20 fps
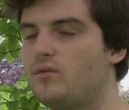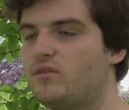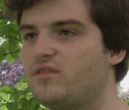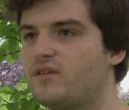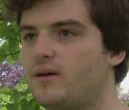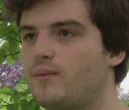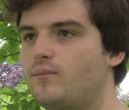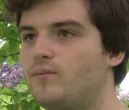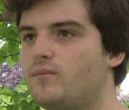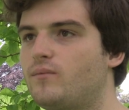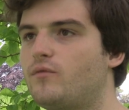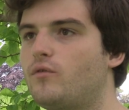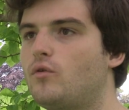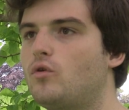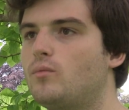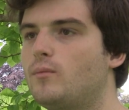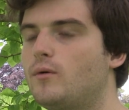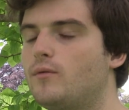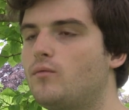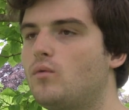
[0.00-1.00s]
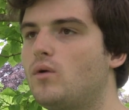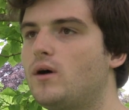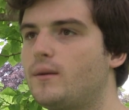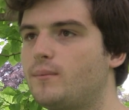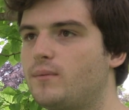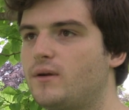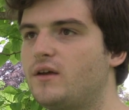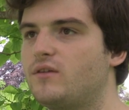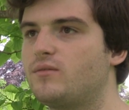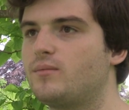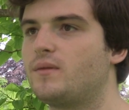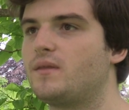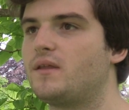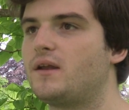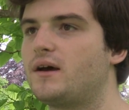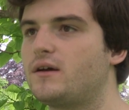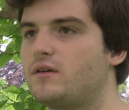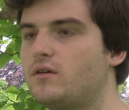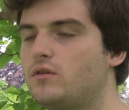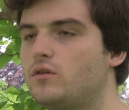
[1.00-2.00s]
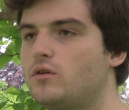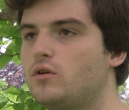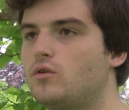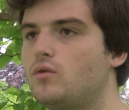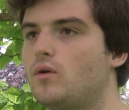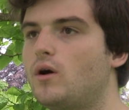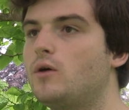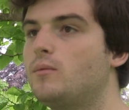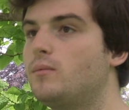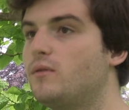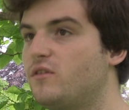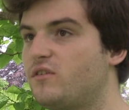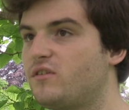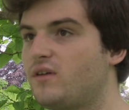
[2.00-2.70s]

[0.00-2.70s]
was some form of work placement that I could do over the